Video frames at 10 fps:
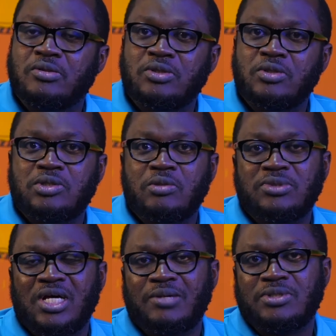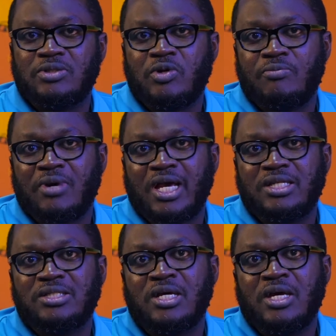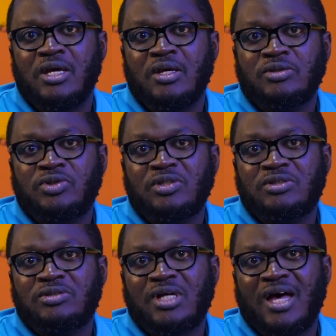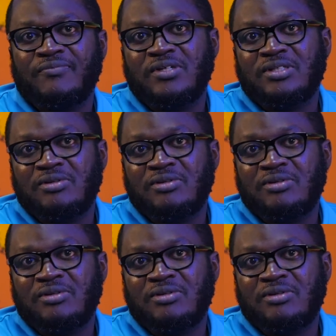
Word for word: So sometimes your mind just have it